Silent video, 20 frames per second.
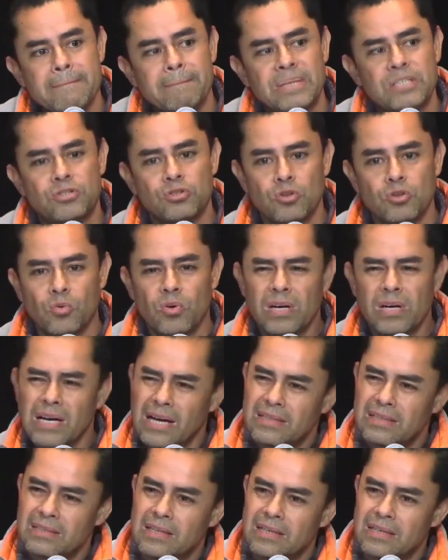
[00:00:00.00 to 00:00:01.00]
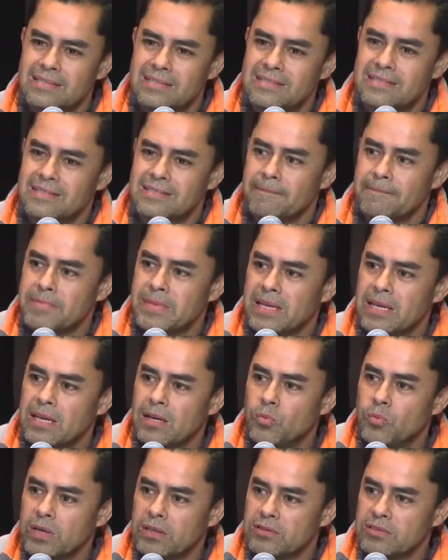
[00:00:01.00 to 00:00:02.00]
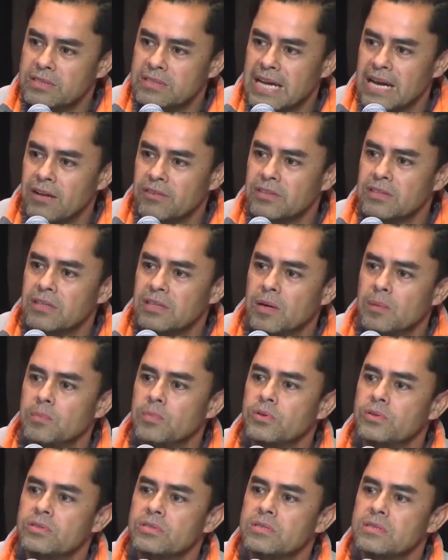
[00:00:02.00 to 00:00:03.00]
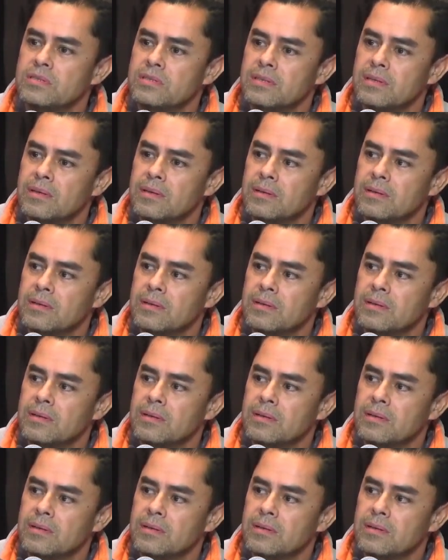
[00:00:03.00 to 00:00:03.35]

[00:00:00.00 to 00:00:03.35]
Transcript: But you know what God does? He whittles down the numbers